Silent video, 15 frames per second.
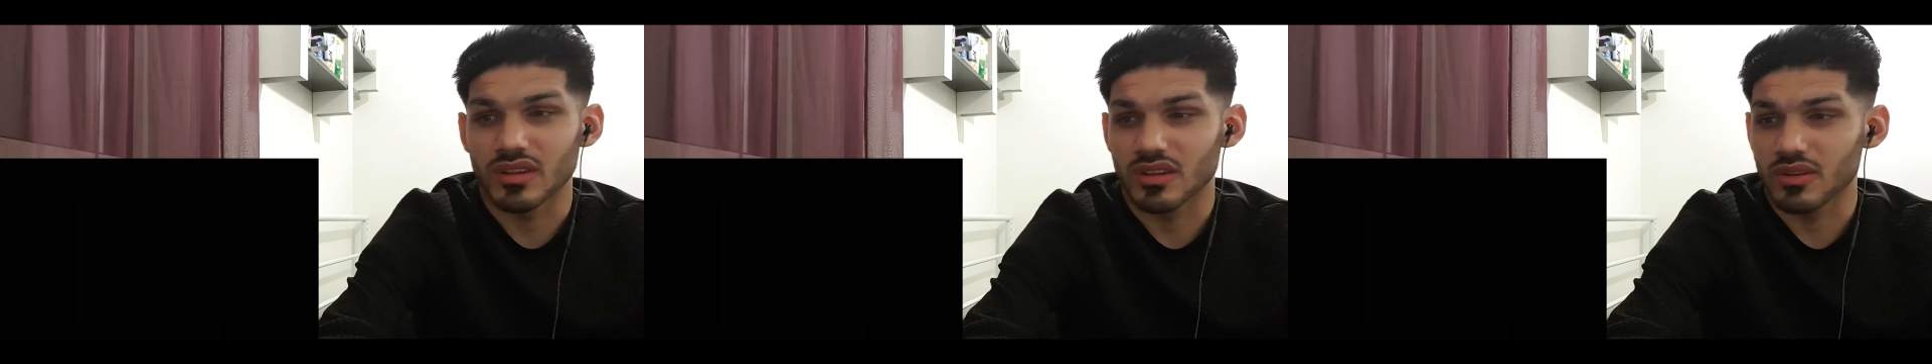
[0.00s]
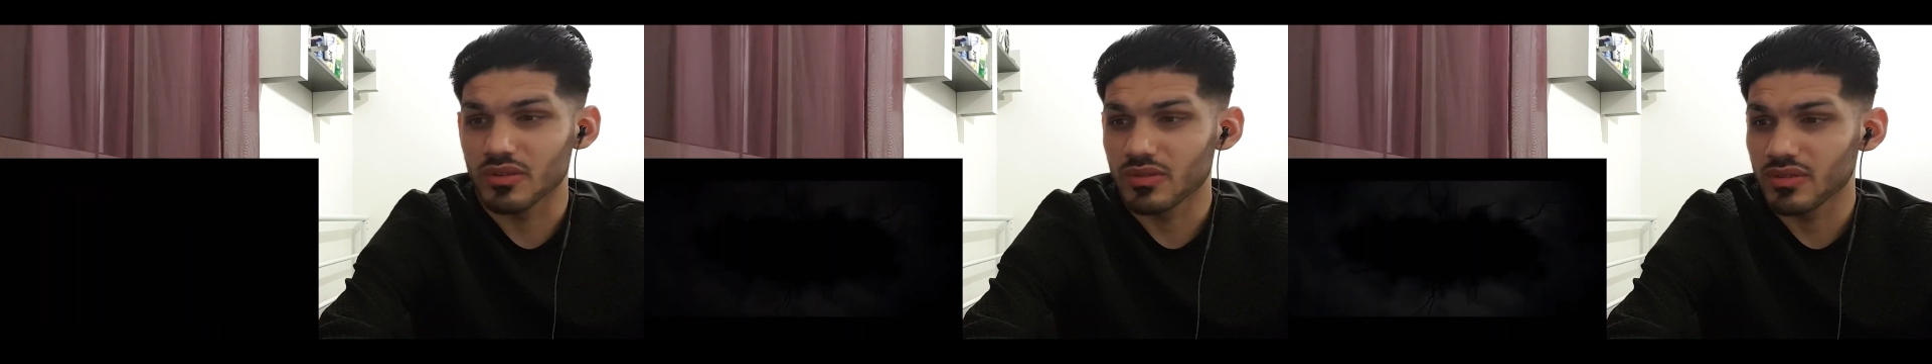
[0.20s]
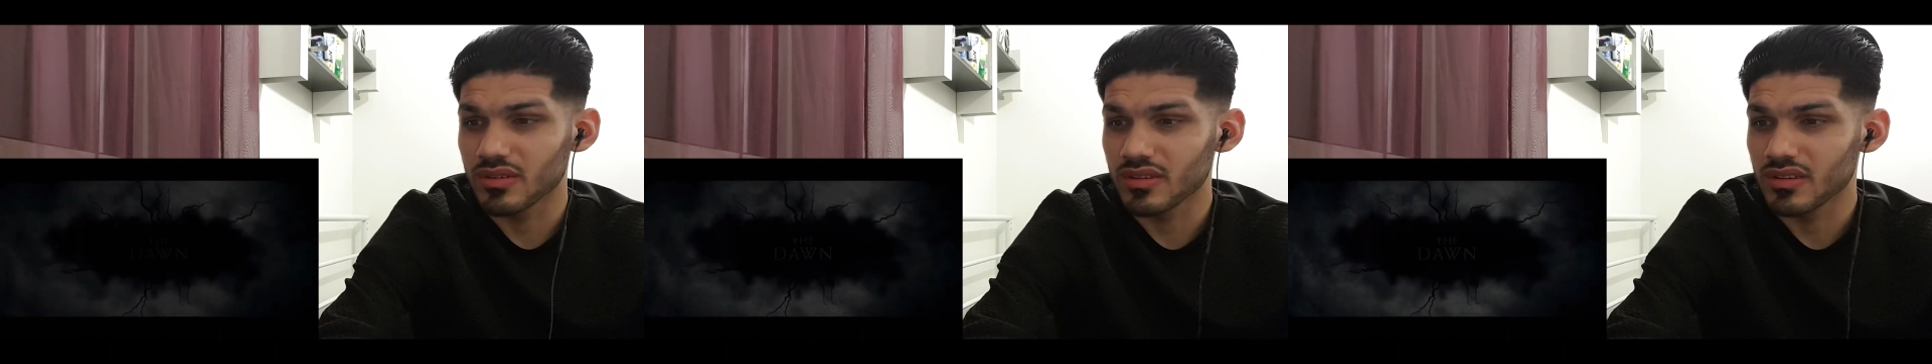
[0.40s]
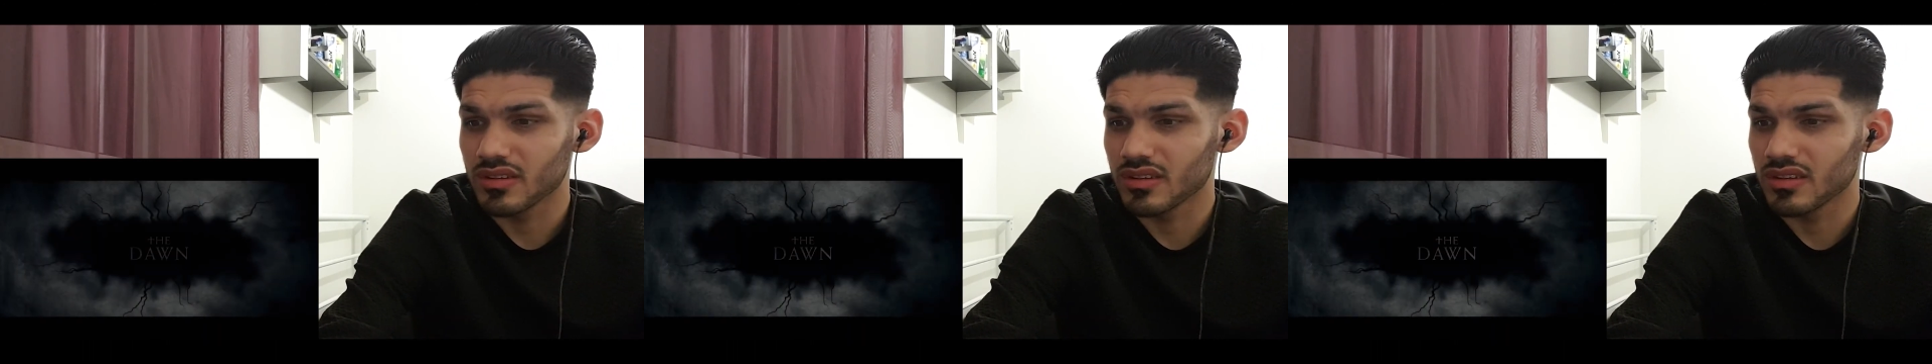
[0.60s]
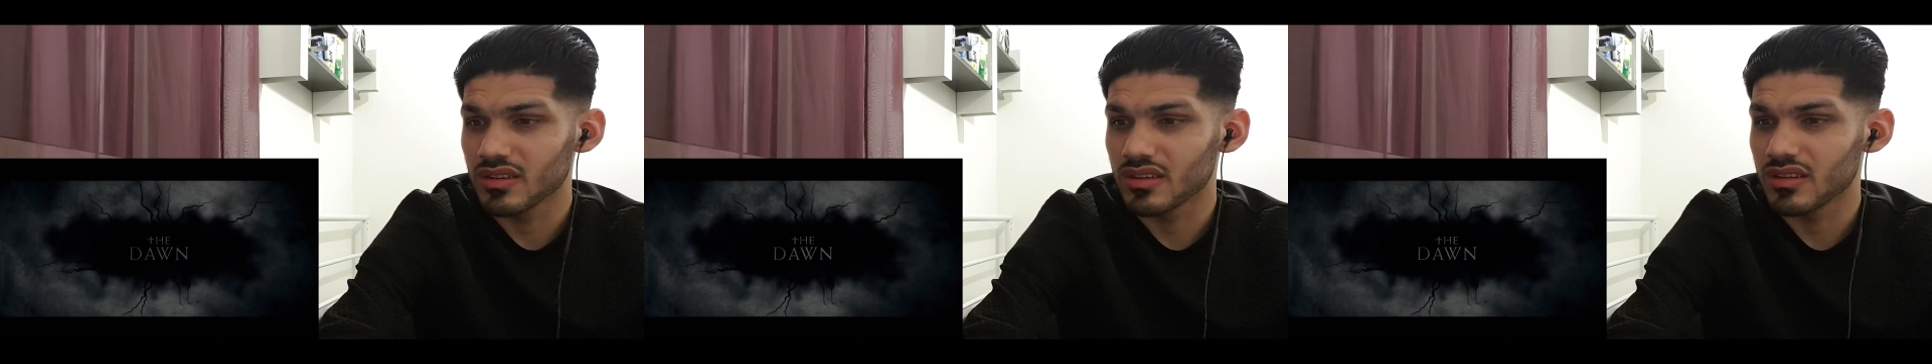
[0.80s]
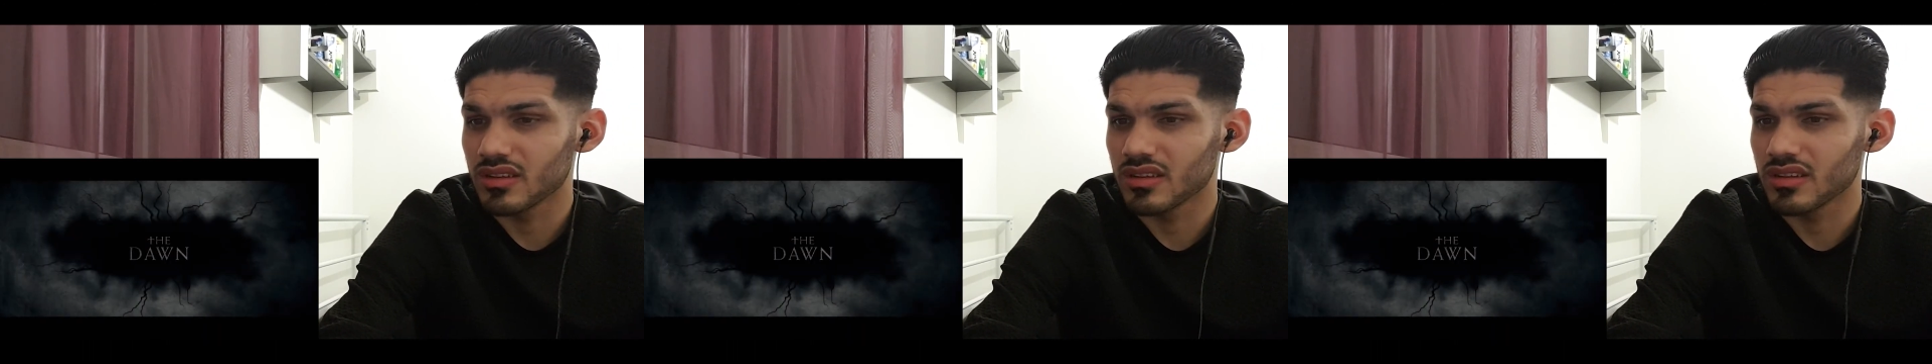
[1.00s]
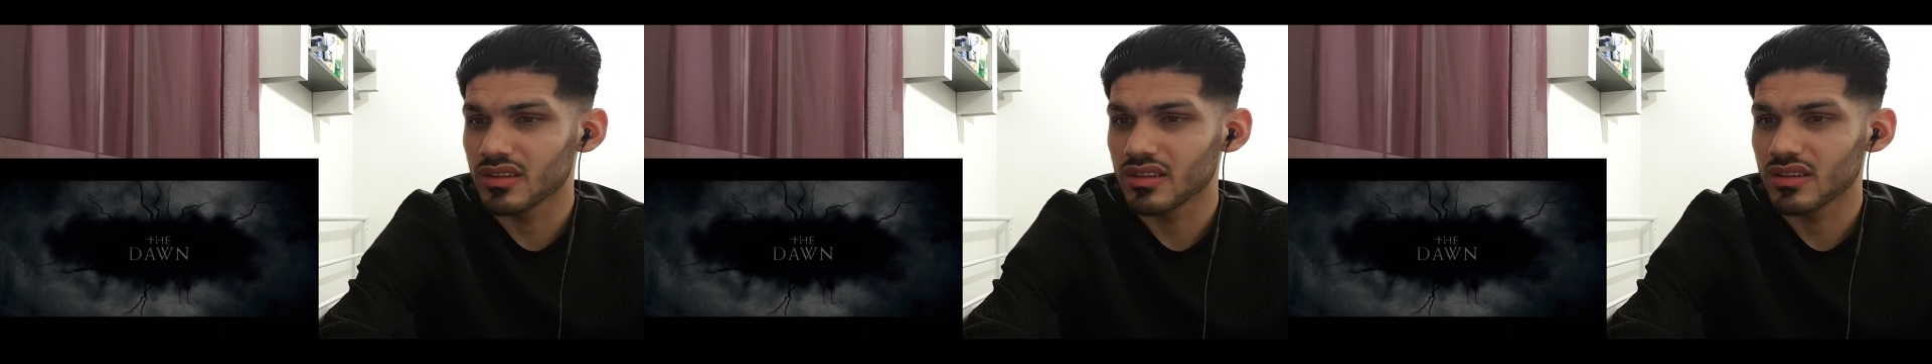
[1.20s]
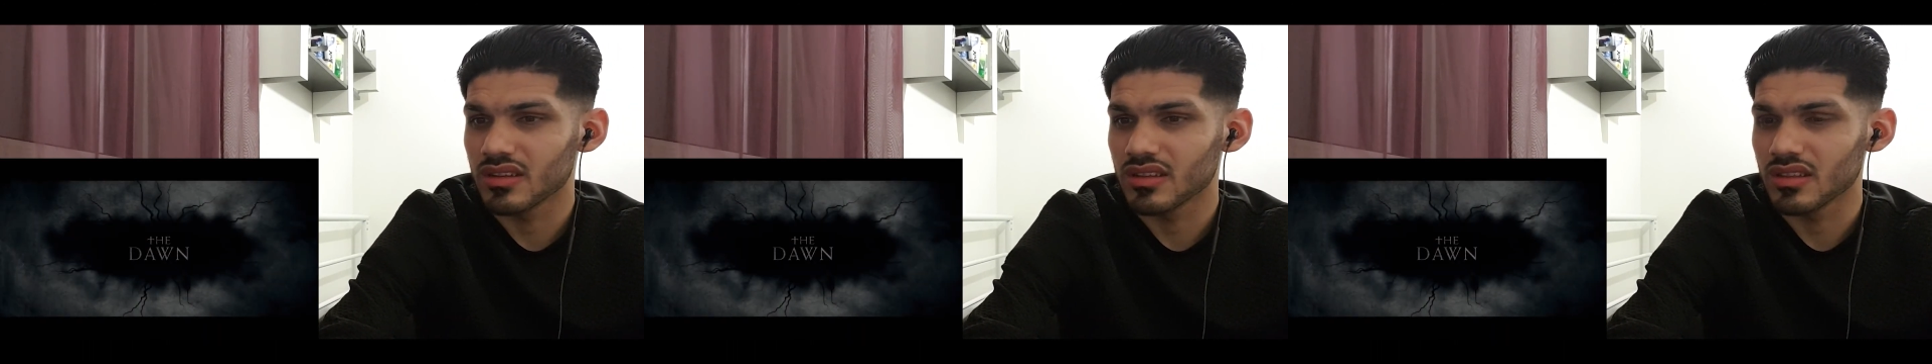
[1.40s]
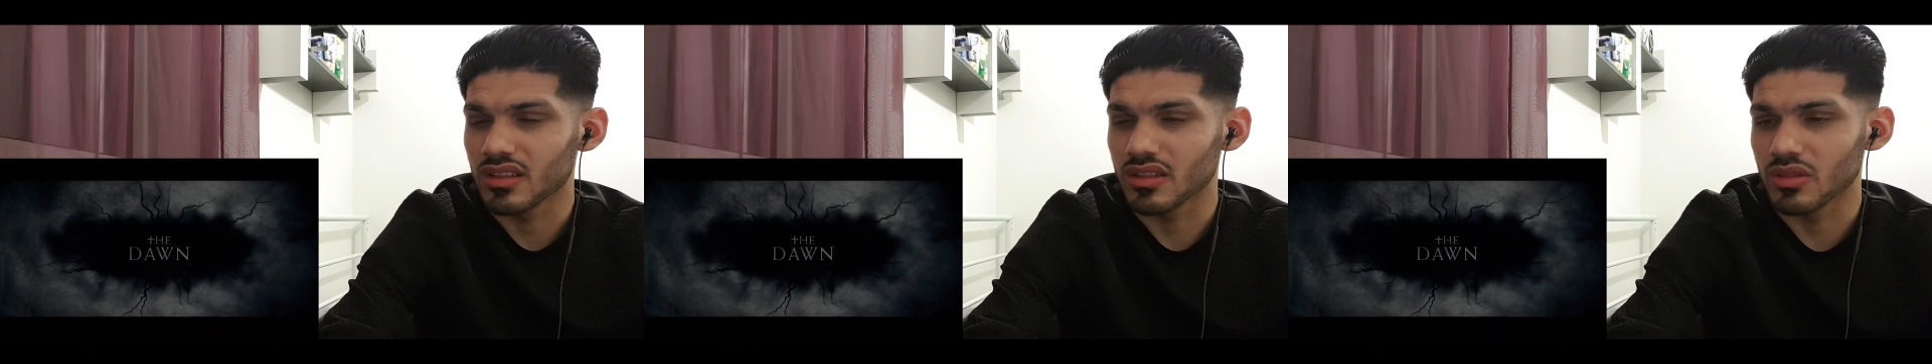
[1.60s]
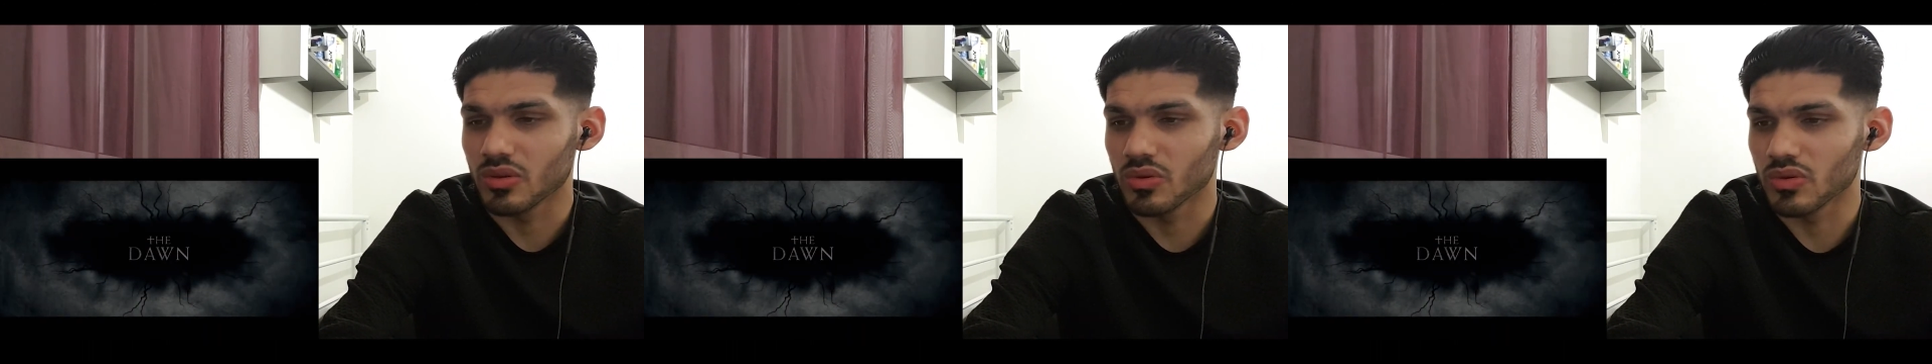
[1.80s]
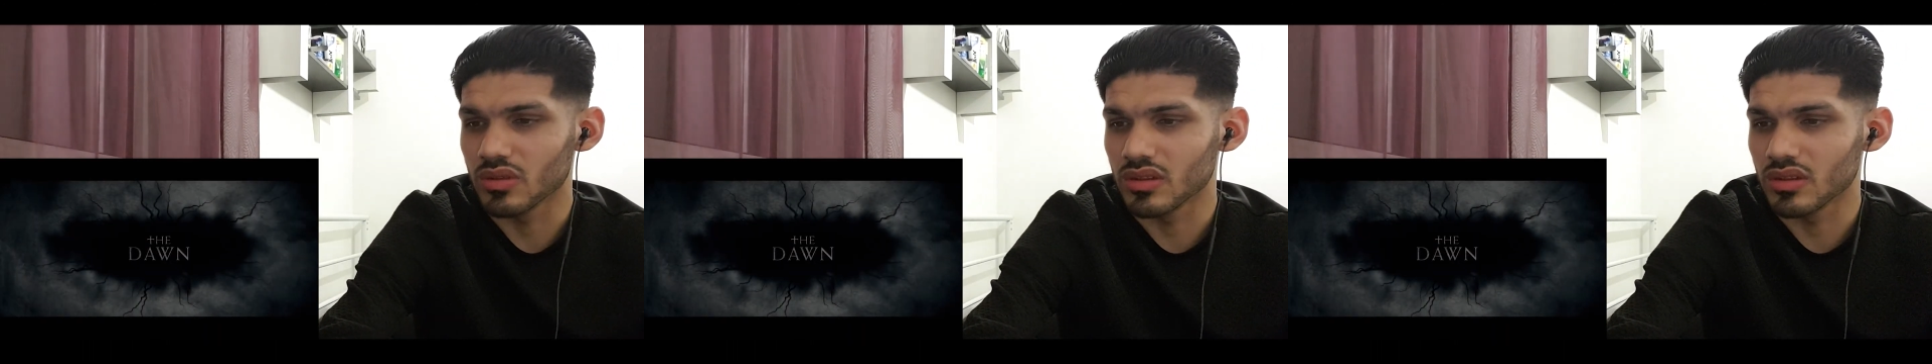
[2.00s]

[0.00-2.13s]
know? the are